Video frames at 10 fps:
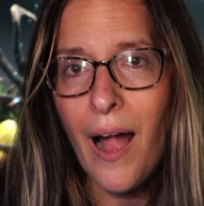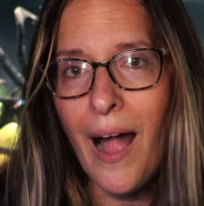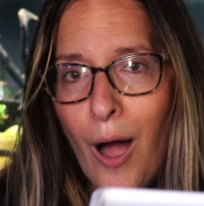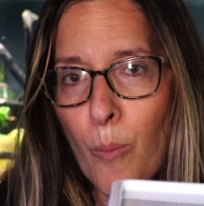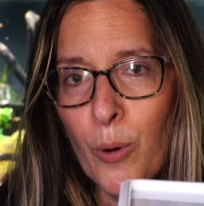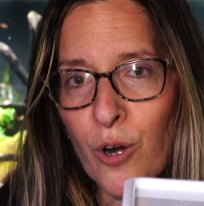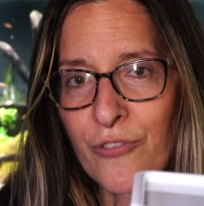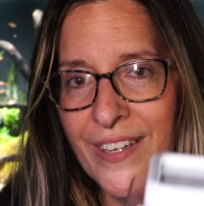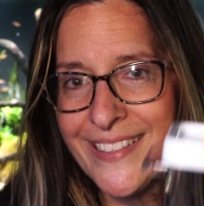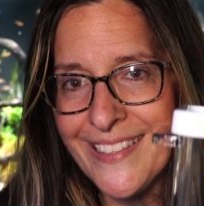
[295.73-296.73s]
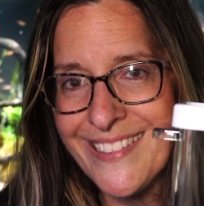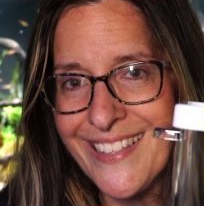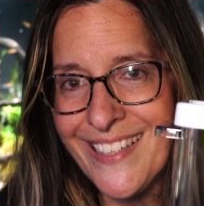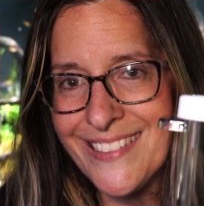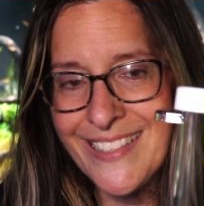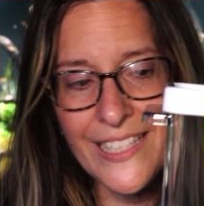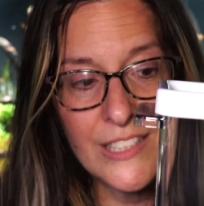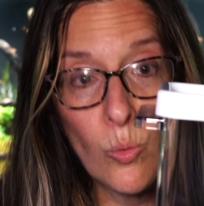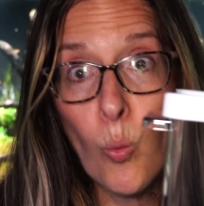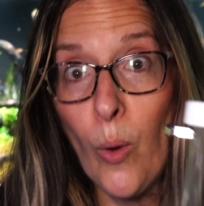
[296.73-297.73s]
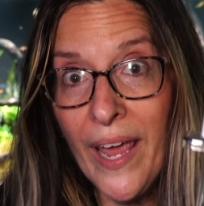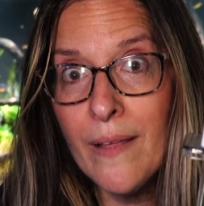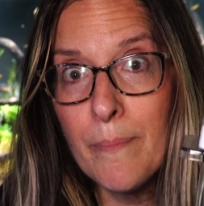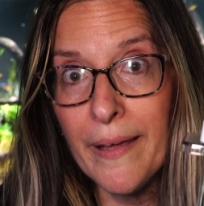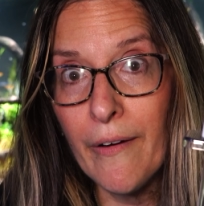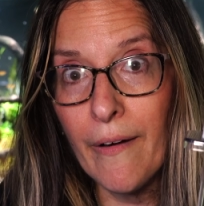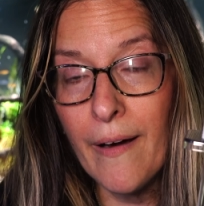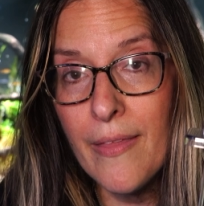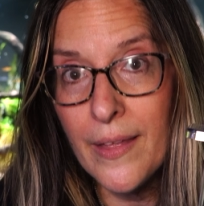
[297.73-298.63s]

How perfect is this? It's way bigger